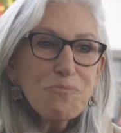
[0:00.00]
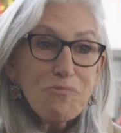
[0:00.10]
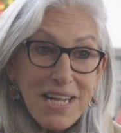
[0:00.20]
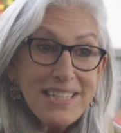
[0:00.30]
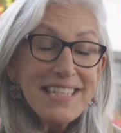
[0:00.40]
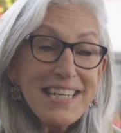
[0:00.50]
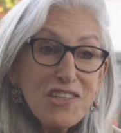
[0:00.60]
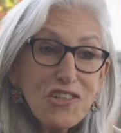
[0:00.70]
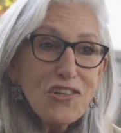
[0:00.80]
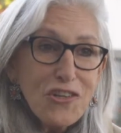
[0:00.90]
a
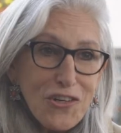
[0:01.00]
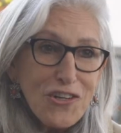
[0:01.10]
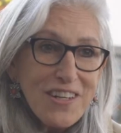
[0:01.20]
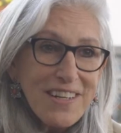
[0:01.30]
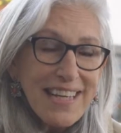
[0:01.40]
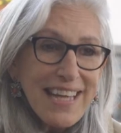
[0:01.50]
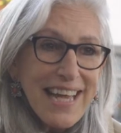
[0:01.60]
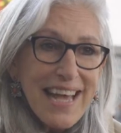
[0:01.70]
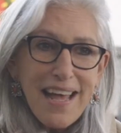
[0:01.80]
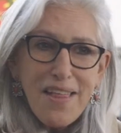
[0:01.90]
practitioner,
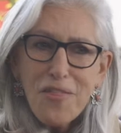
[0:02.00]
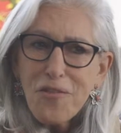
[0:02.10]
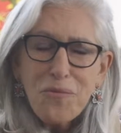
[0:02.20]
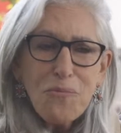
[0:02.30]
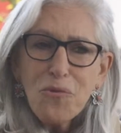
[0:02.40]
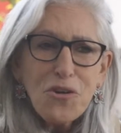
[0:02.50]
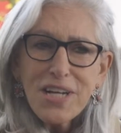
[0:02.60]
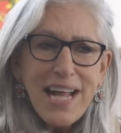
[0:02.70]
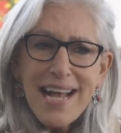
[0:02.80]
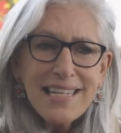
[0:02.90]
the
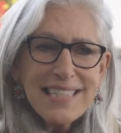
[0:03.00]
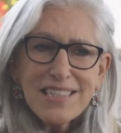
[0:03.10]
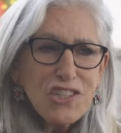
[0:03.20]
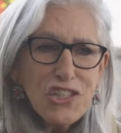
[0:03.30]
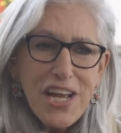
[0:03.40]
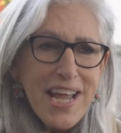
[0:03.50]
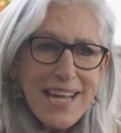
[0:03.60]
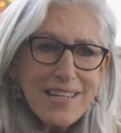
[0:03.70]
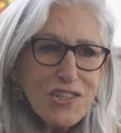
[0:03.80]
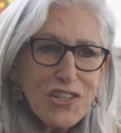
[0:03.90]
work hasn't
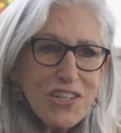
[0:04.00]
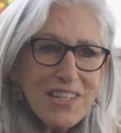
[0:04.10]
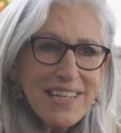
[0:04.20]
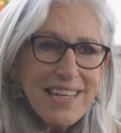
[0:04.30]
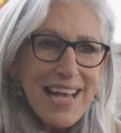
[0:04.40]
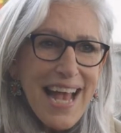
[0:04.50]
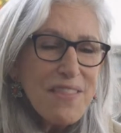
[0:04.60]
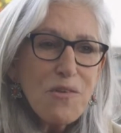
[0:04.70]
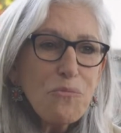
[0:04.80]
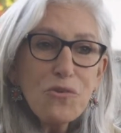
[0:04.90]
changed.
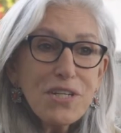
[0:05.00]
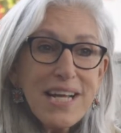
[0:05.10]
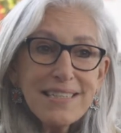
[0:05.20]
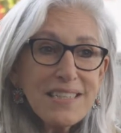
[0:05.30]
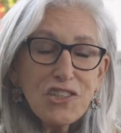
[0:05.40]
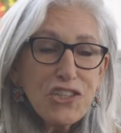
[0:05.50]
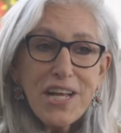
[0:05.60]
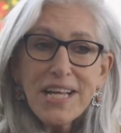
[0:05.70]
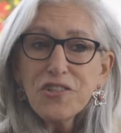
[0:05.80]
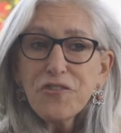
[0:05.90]
And the work hasn't
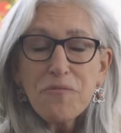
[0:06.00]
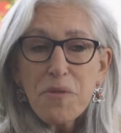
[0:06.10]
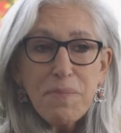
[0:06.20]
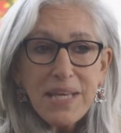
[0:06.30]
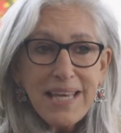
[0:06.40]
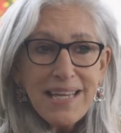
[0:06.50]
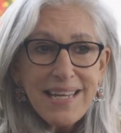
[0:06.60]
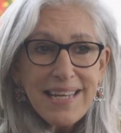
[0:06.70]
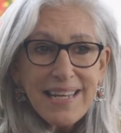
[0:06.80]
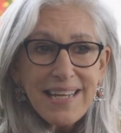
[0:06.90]
changed from the
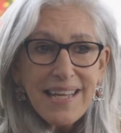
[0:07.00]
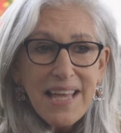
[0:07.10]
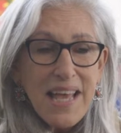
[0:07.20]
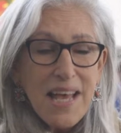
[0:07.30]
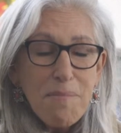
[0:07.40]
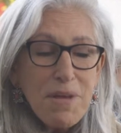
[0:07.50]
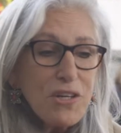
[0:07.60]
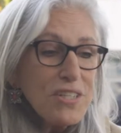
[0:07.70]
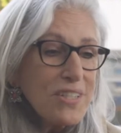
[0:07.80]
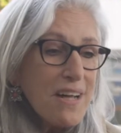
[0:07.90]
beginning
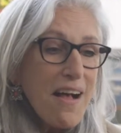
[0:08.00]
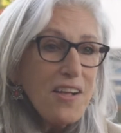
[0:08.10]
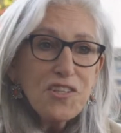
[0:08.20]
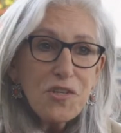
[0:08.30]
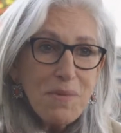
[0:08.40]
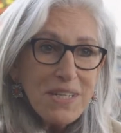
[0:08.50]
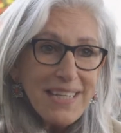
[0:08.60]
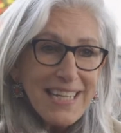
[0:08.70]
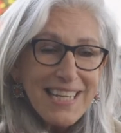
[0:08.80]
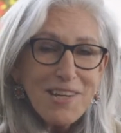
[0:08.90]
because
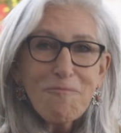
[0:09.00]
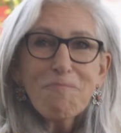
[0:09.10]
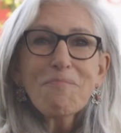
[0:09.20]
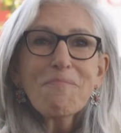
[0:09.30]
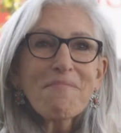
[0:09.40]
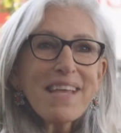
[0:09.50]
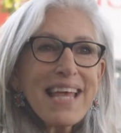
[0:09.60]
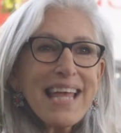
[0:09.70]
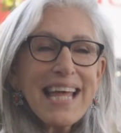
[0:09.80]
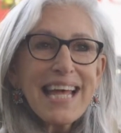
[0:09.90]
ultimately,
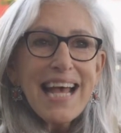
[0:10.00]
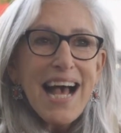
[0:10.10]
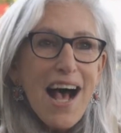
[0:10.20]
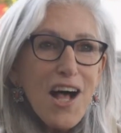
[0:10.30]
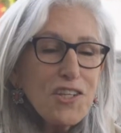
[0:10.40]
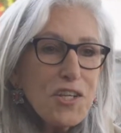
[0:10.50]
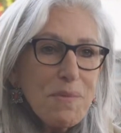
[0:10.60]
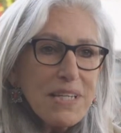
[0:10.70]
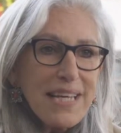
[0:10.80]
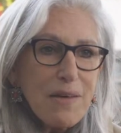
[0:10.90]

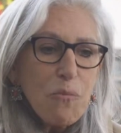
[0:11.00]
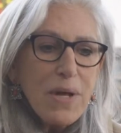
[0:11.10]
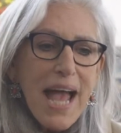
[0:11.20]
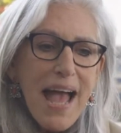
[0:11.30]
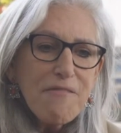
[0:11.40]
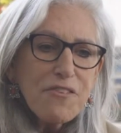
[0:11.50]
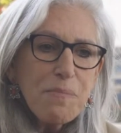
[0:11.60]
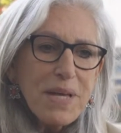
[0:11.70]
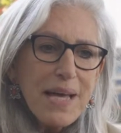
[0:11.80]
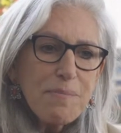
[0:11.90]
ultimately, we have to
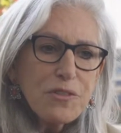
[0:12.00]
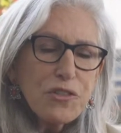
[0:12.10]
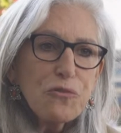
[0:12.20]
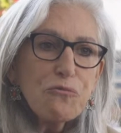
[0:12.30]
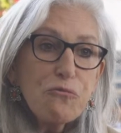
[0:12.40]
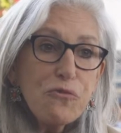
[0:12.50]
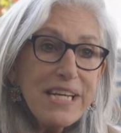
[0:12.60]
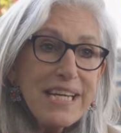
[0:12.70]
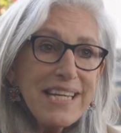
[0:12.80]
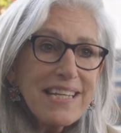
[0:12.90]
be able to
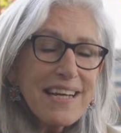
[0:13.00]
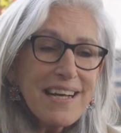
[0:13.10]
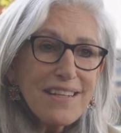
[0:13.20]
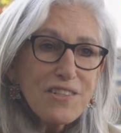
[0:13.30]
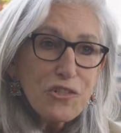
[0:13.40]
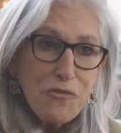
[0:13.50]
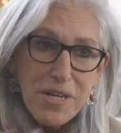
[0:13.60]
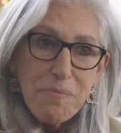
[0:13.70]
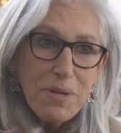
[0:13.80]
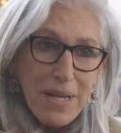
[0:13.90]
read a
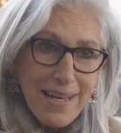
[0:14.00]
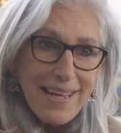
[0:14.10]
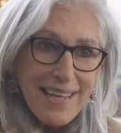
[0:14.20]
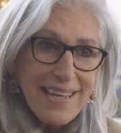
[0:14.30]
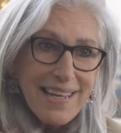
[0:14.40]
screenplay